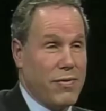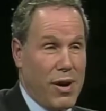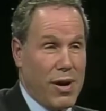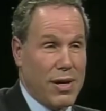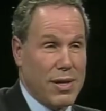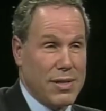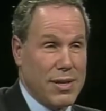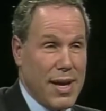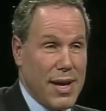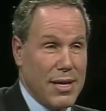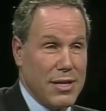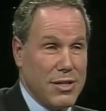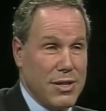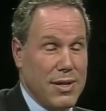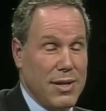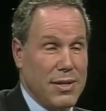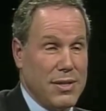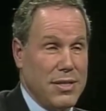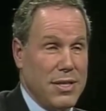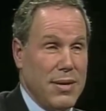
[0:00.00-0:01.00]
of architects,
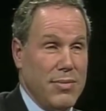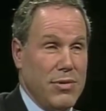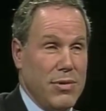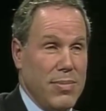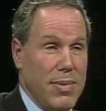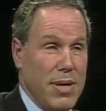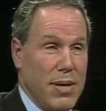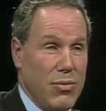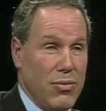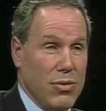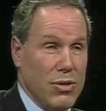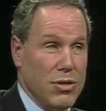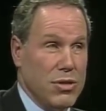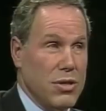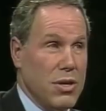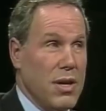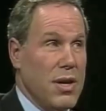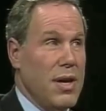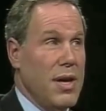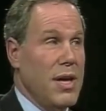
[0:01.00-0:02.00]
and it seemed to me it
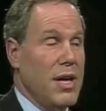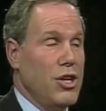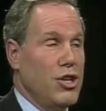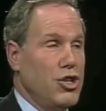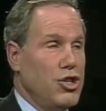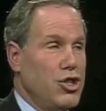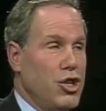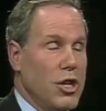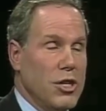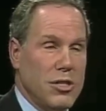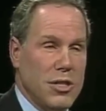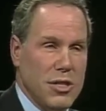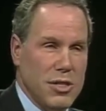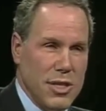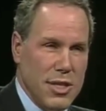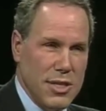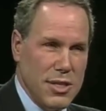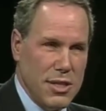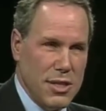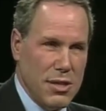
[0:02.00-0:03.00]
was just as
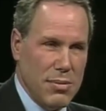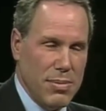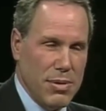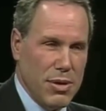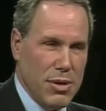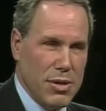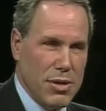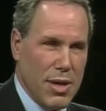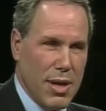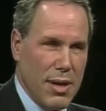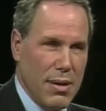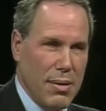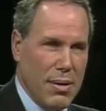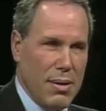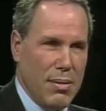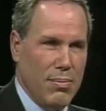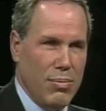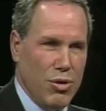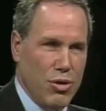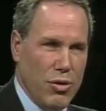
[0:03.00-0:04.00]
easy to build a
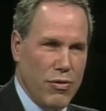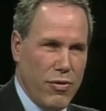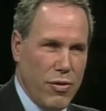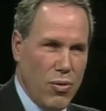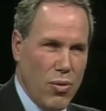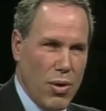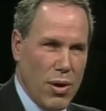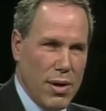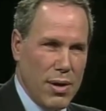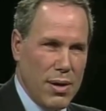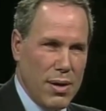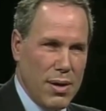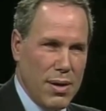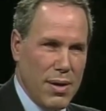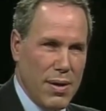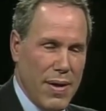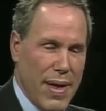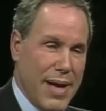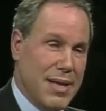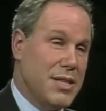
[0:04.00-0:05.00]
beautiful one
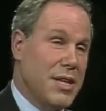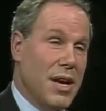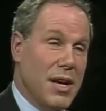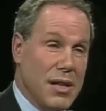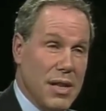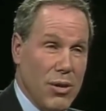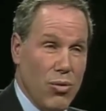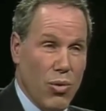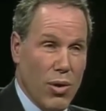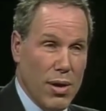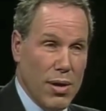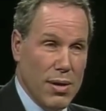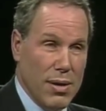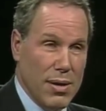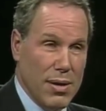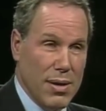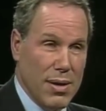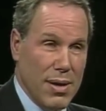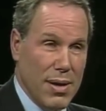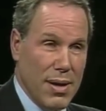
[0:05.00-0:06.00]
as an ugly one.
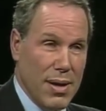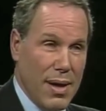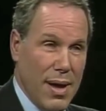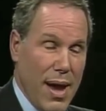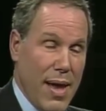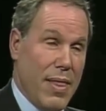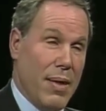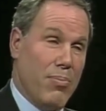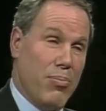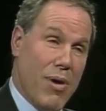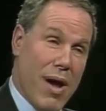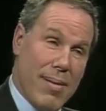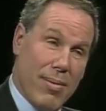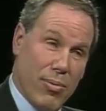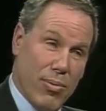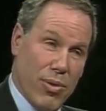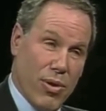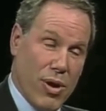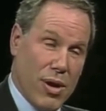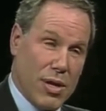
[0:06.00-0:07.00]
And the
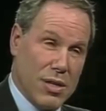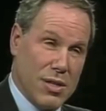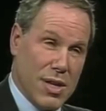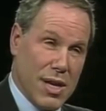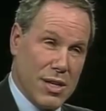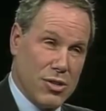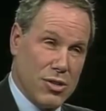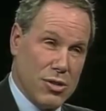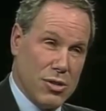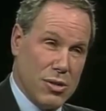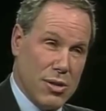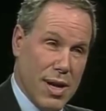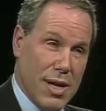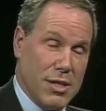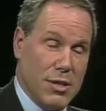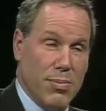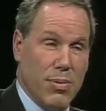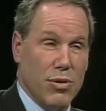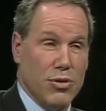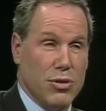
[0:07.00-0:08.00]
problem with architecture,
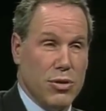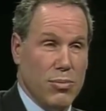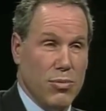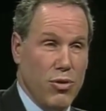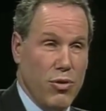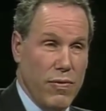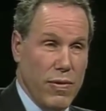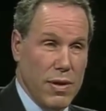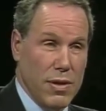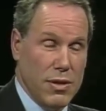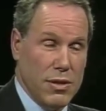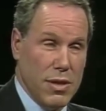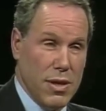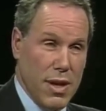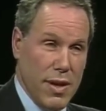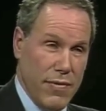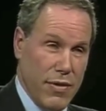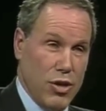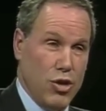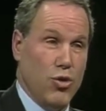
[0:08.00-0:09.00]
as opposed to movies,
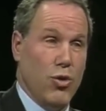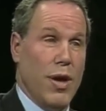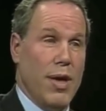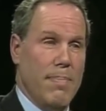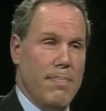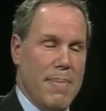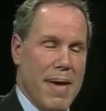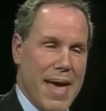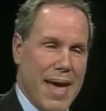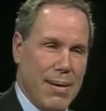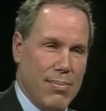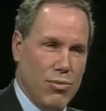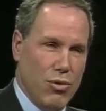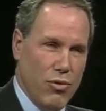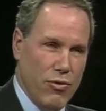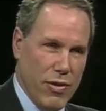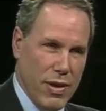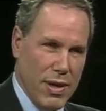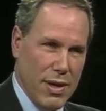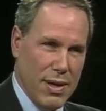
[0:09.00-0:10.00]
if you do a bad
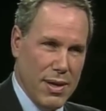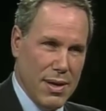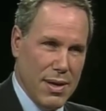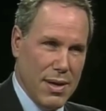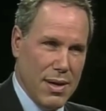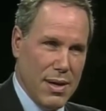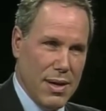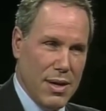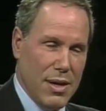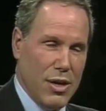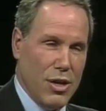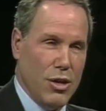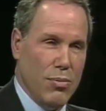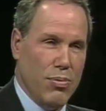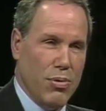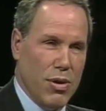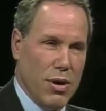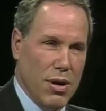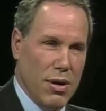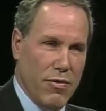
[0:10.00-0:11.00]
movie, you
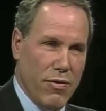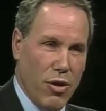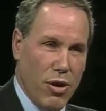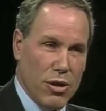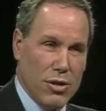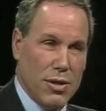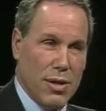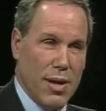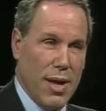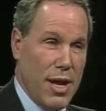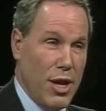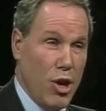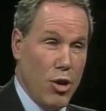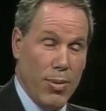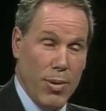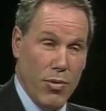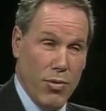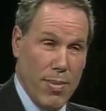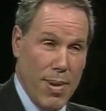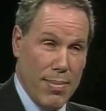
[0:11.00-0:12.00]
put it in a vault and
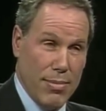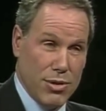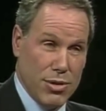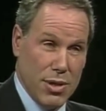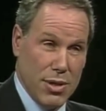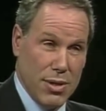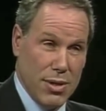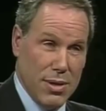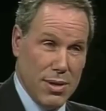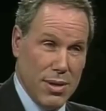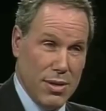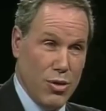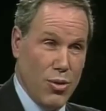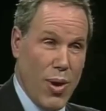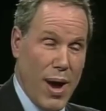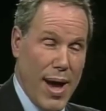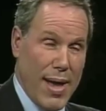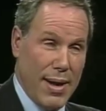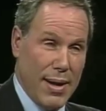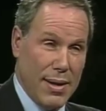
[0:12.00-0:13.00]
nobody remembers it.
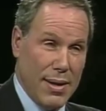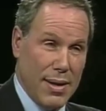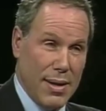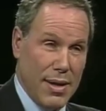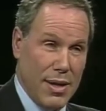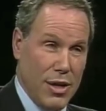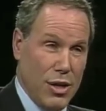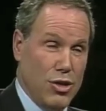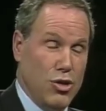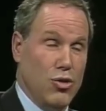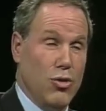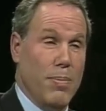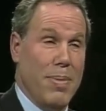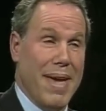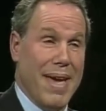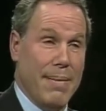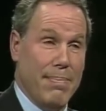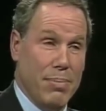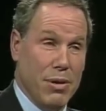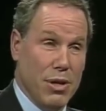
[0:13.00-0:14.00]
You hide it. You do a
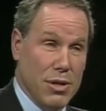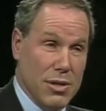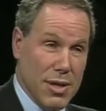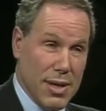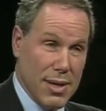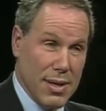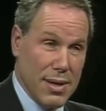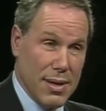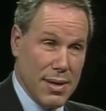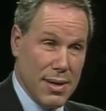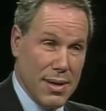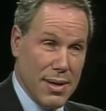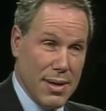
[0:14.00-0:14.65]
bad building,